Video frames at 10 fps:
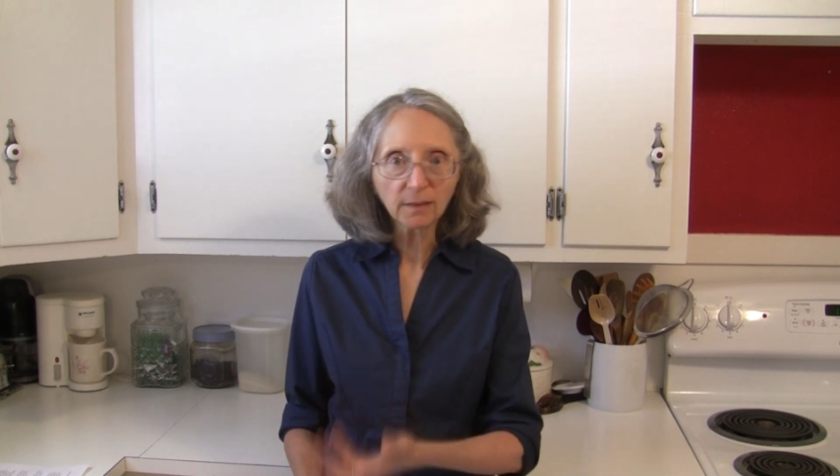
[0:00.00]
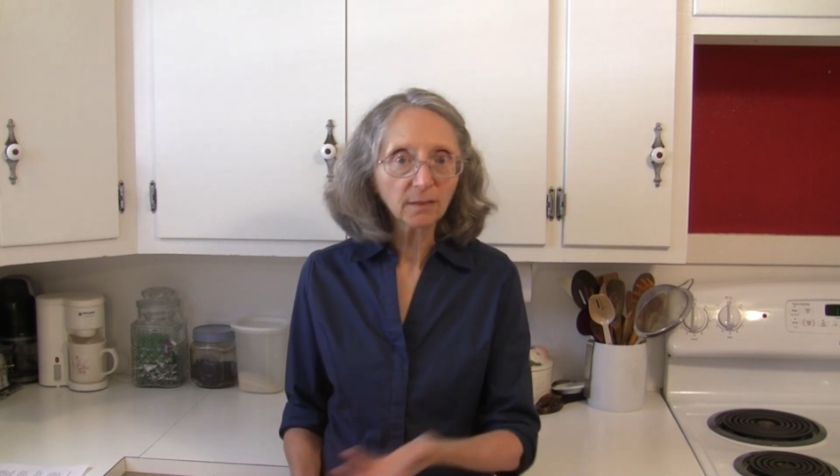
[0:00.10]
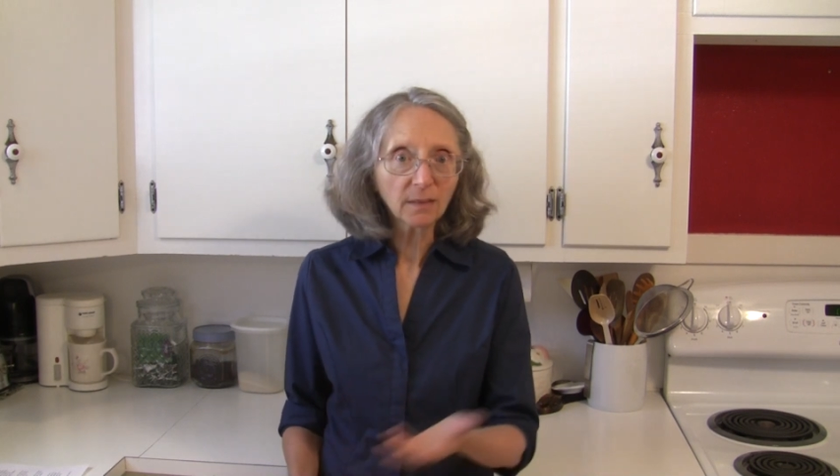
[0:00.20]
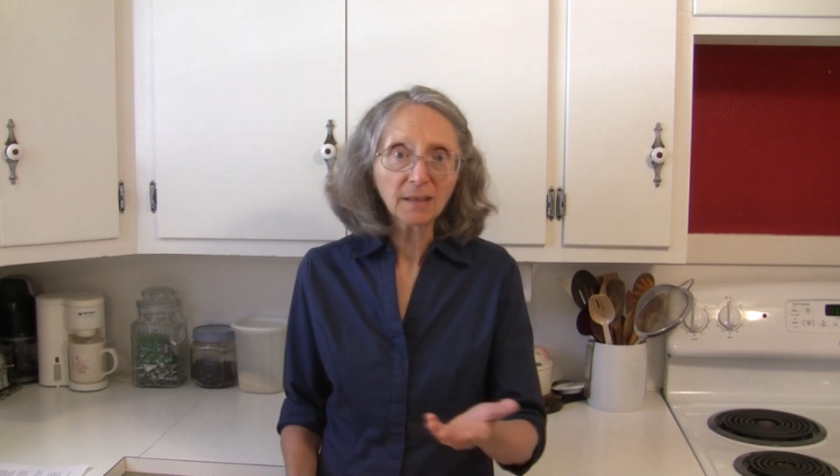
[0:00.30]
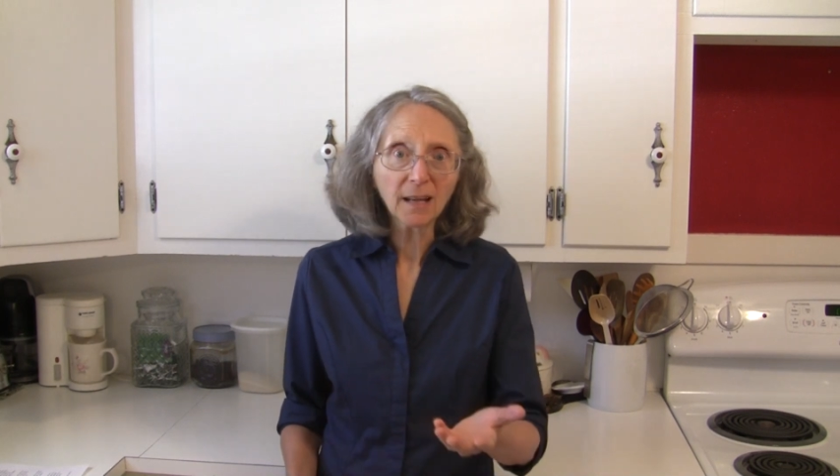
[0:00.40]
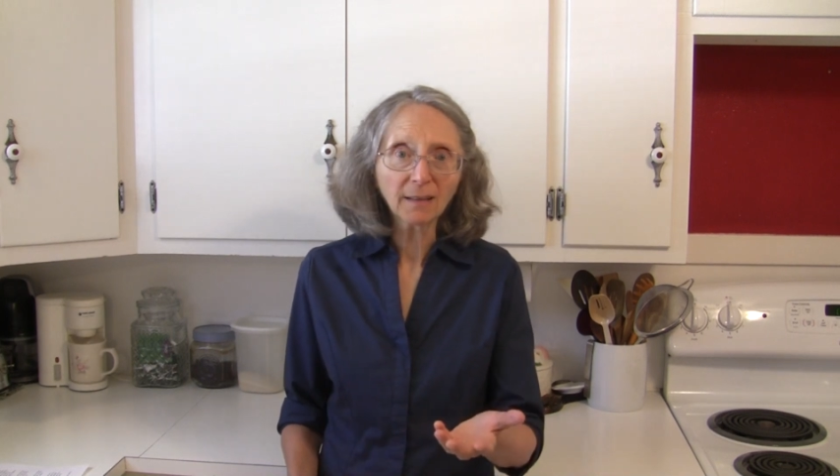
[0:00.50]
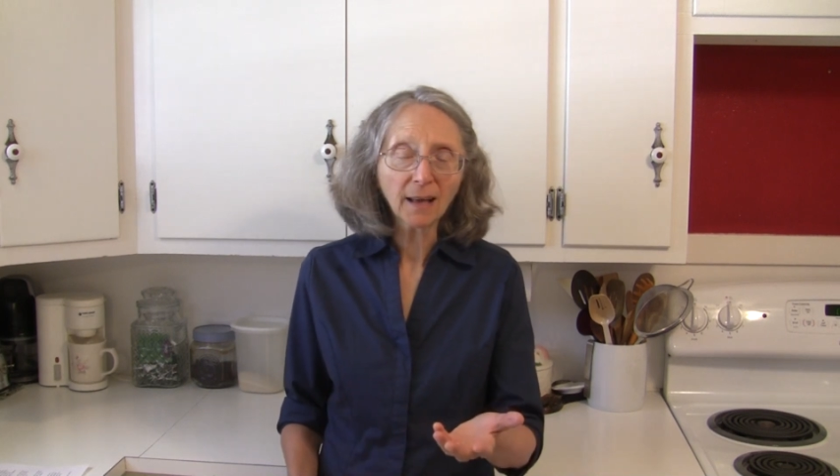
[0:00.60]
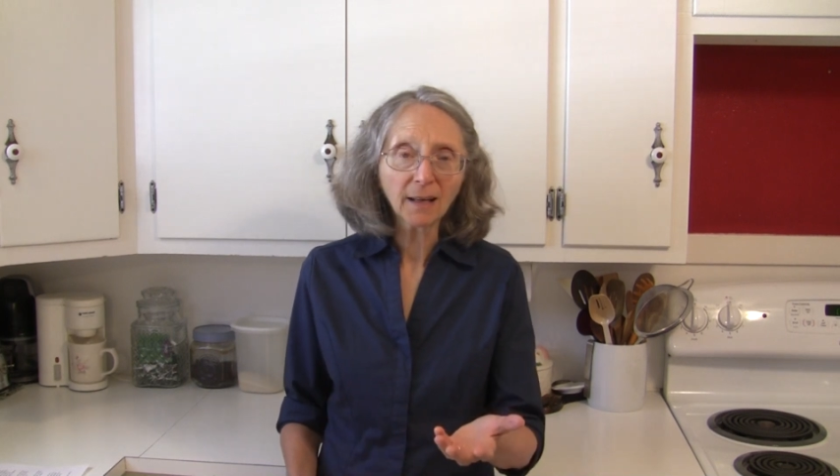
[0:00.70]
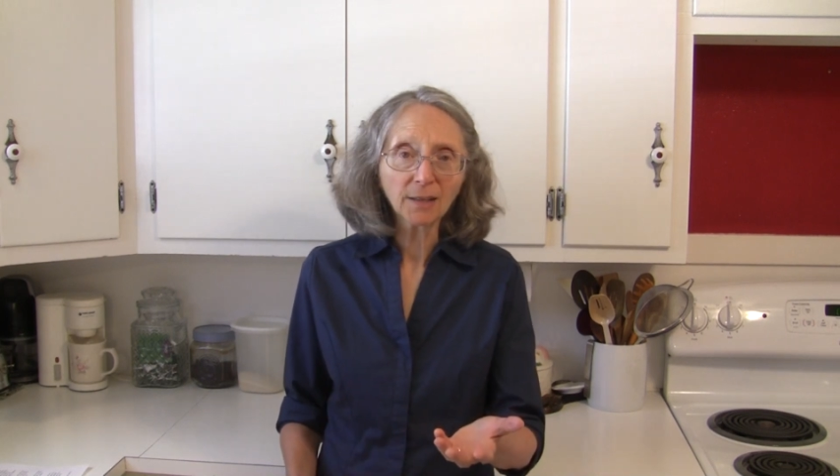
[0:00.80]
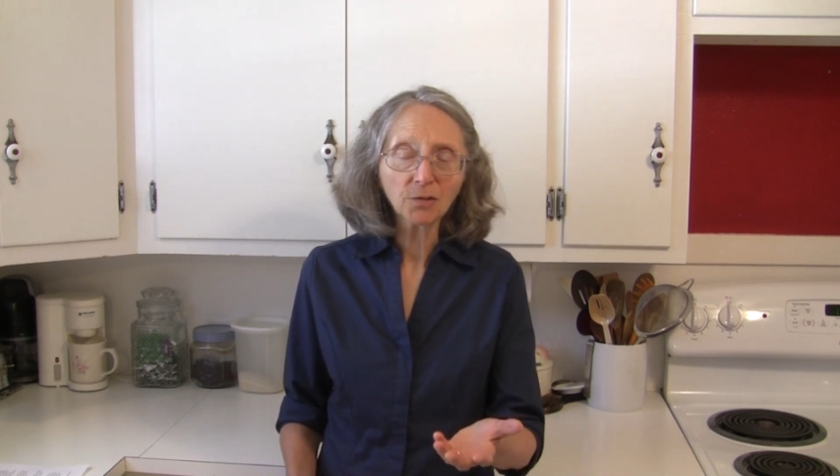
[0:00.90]
and take
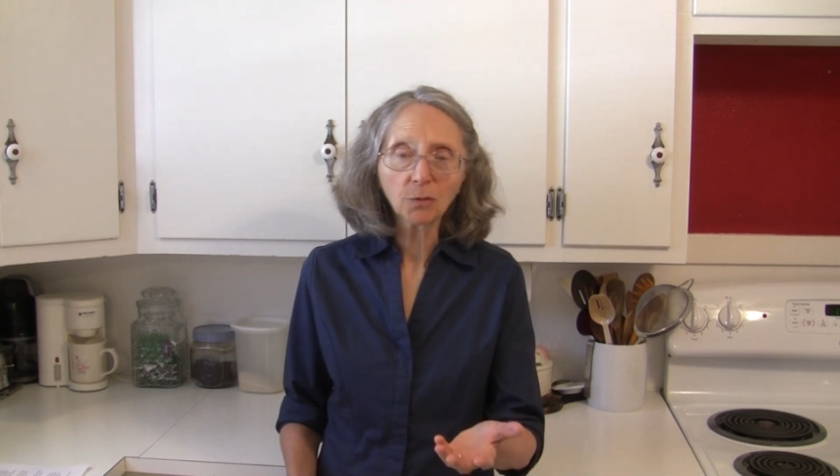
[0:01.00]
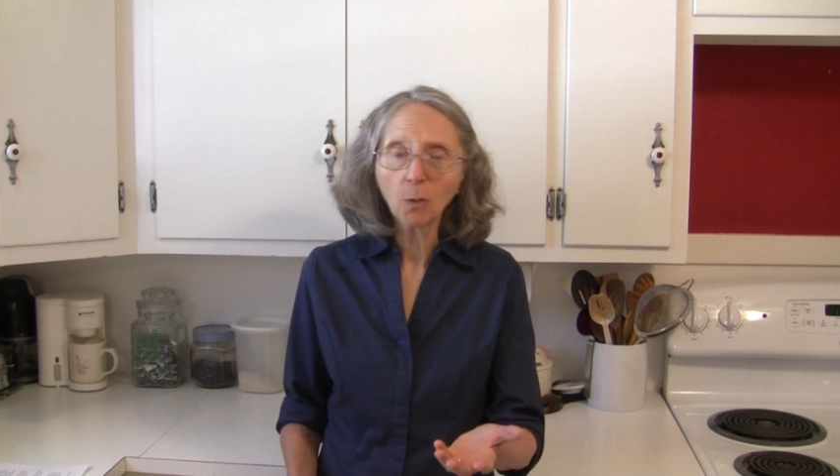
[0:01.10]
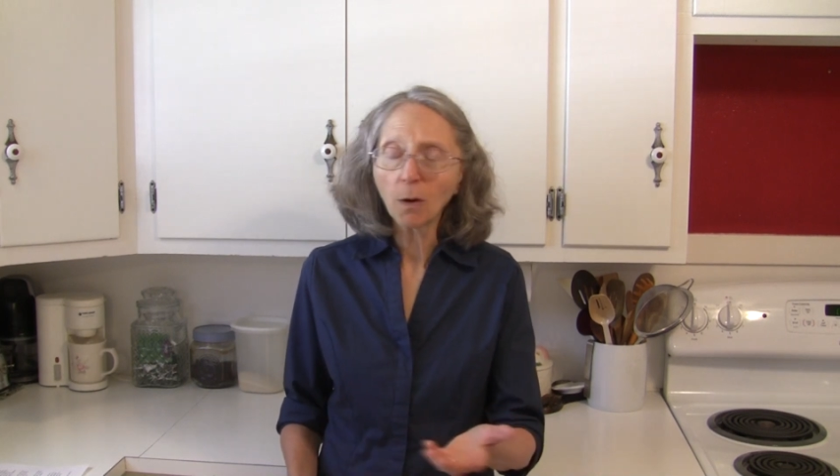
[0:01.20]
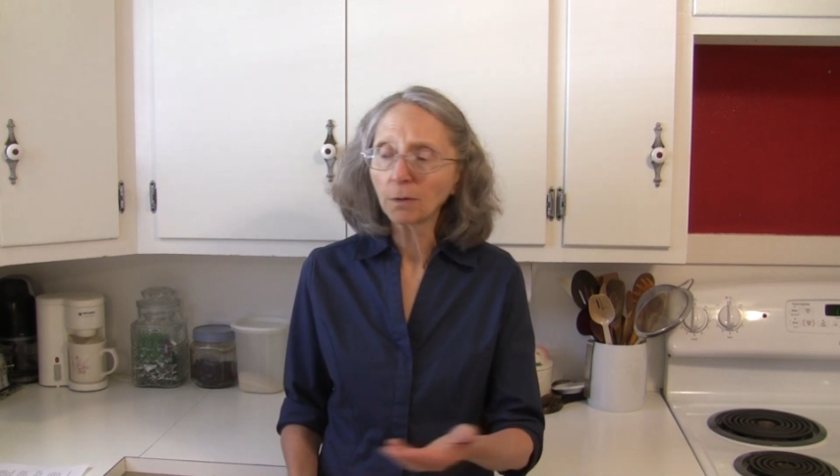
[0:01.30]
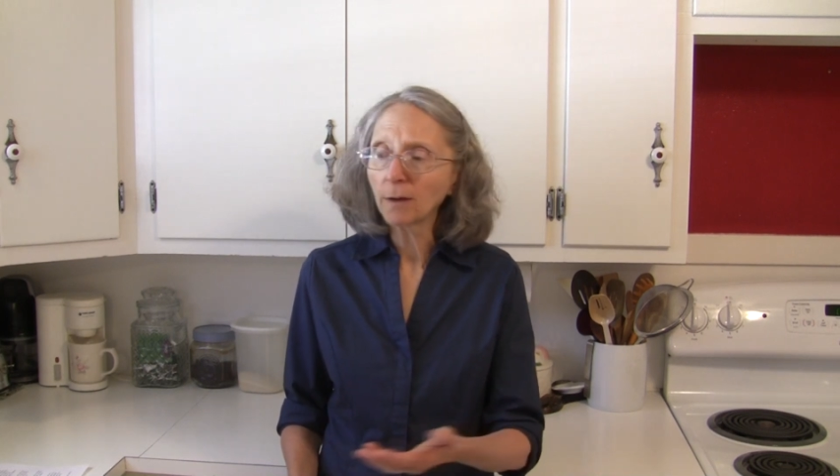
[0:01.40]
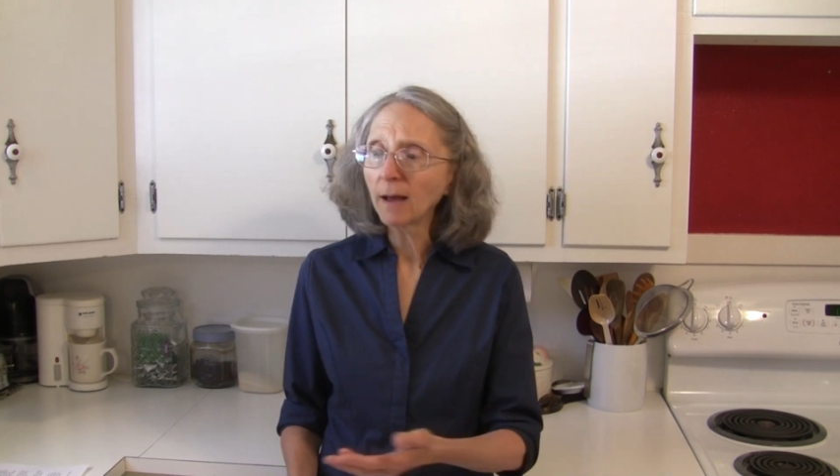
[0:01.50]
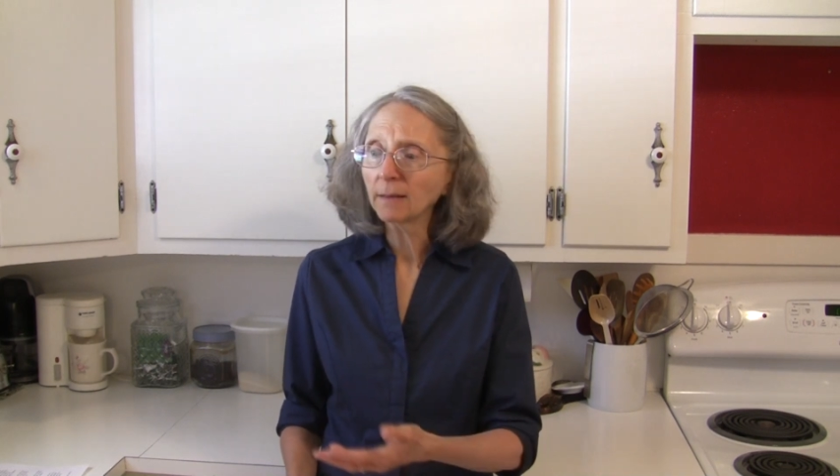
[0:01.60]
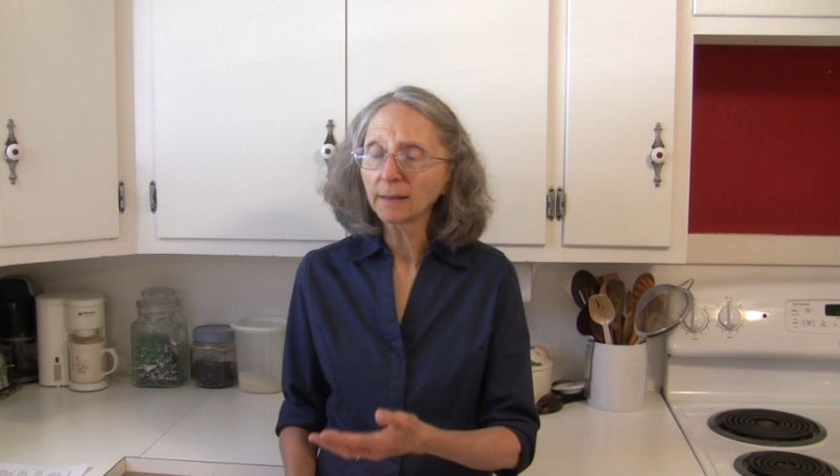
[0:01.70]
that extra water out,